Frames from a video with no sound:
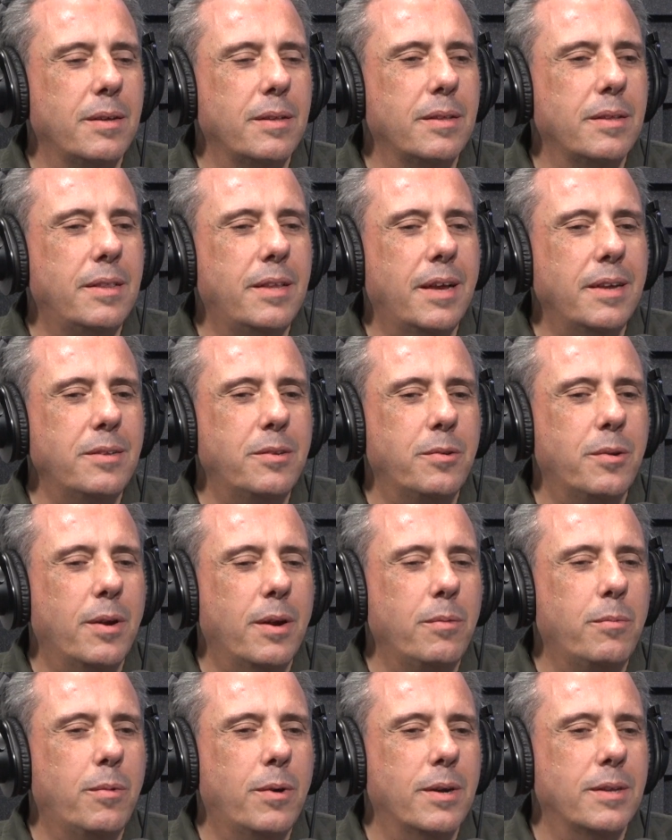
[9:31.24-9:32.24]
And that's what I
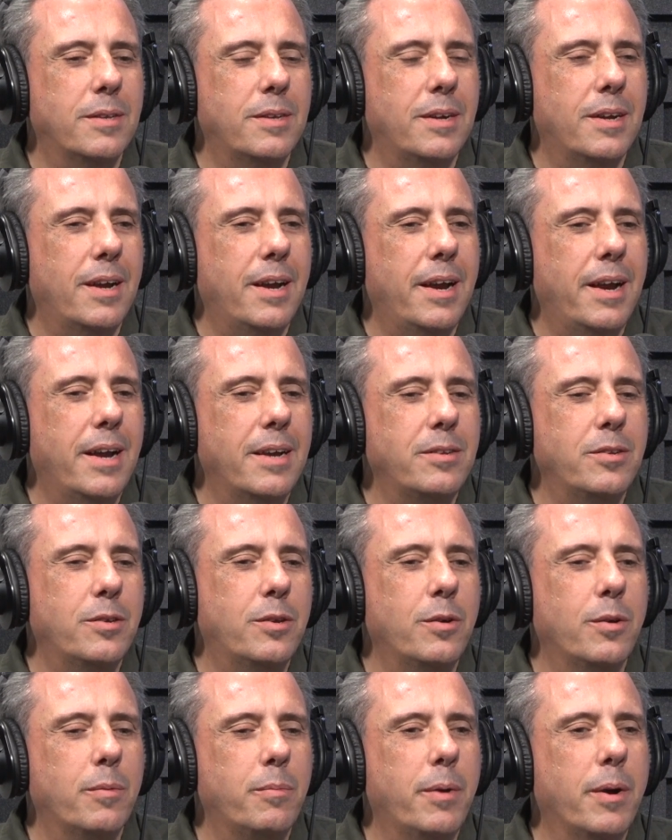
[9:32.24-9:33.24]
wanted to ask
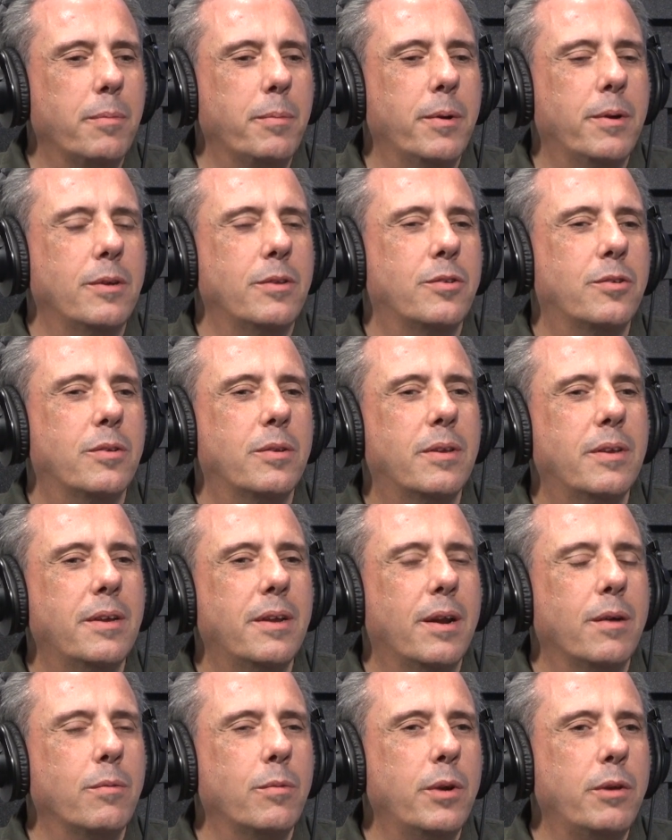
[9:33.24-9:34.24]
you about because, you
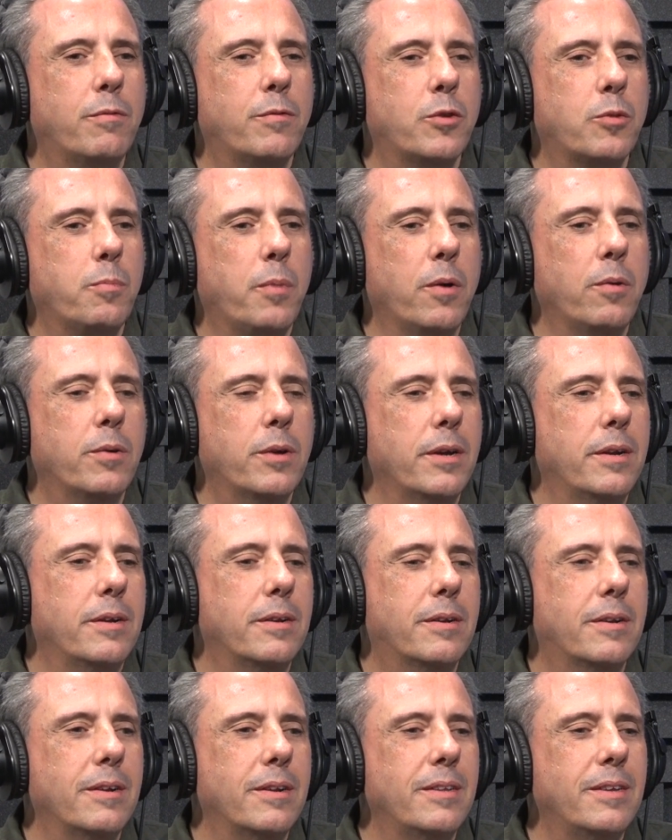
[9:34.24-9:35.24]
know, we've
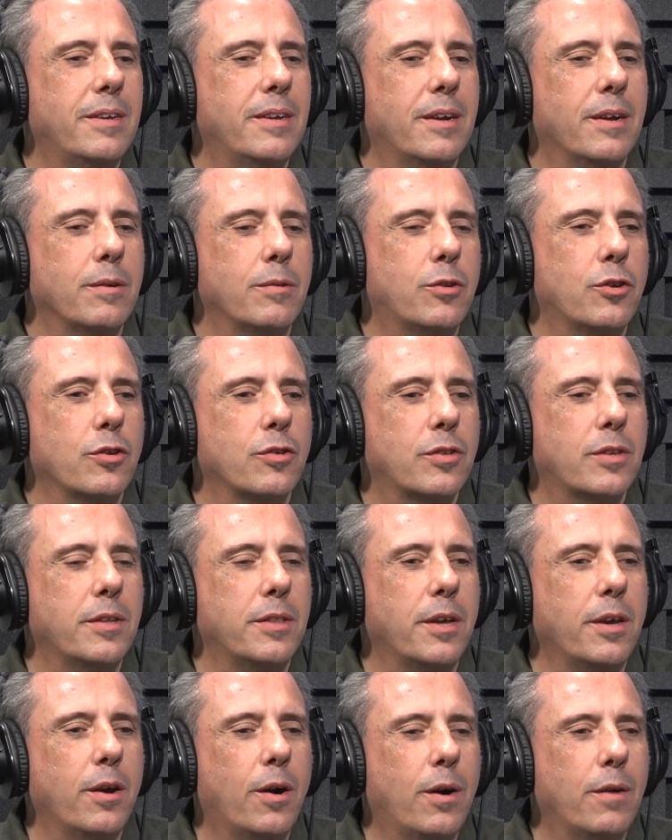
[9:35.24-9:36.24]
spoken, you know, just in
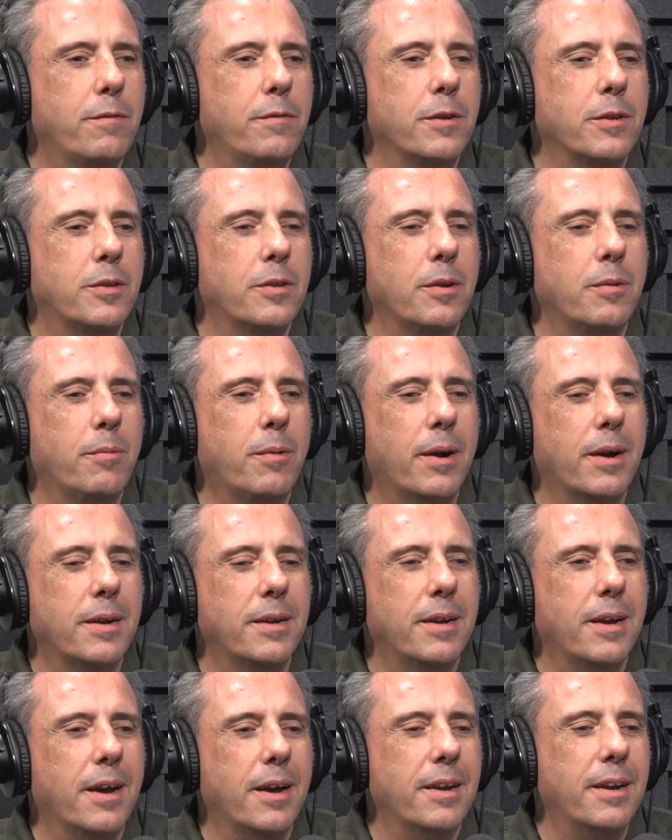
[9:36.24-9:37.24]
the office and
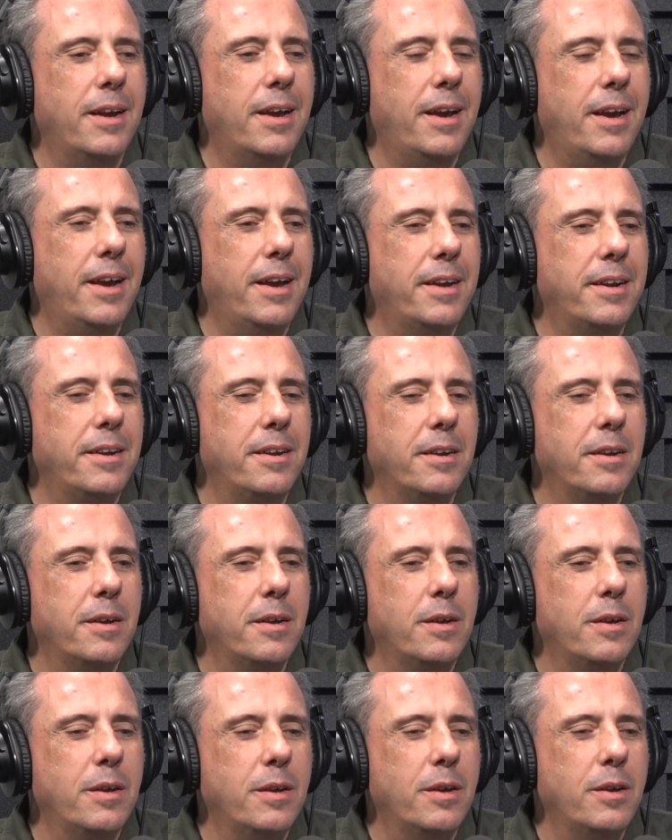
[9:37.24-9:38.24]
whatnot, and
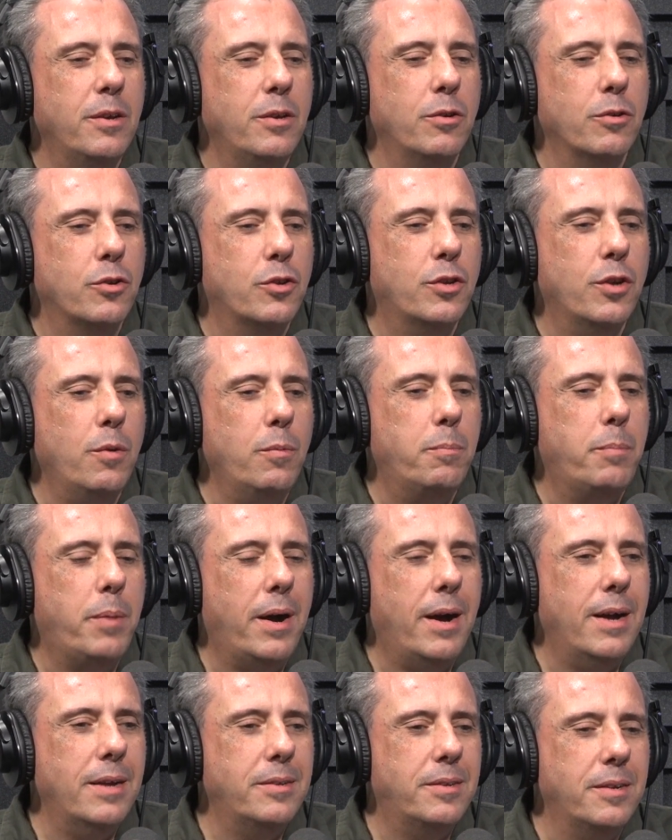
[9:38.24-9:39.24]
you're so
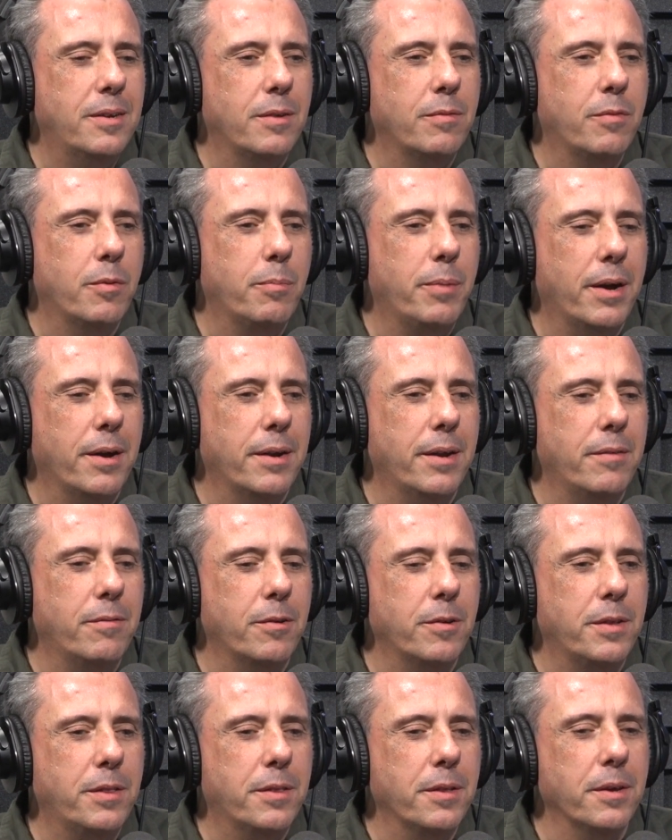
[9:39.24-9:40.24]
positive about
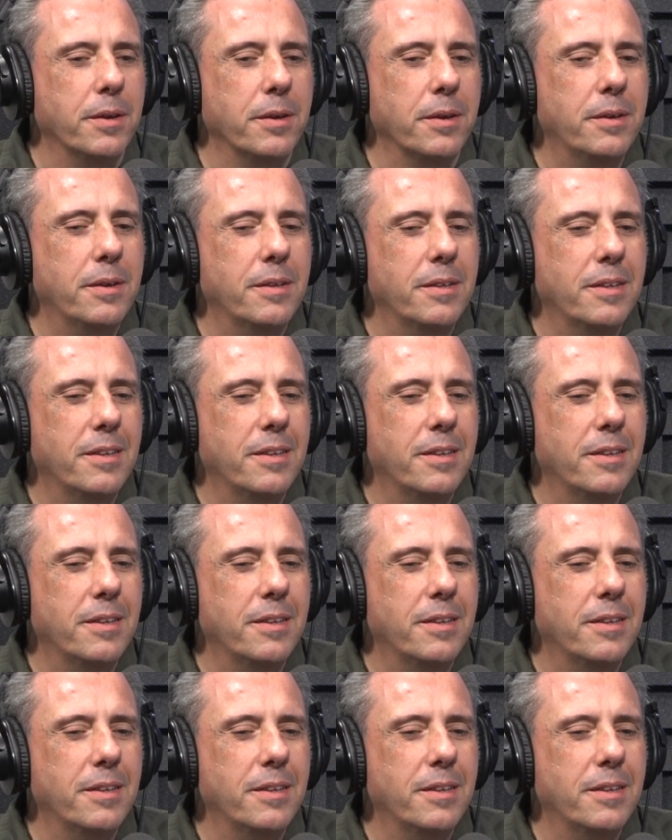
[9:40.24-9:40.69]
everything.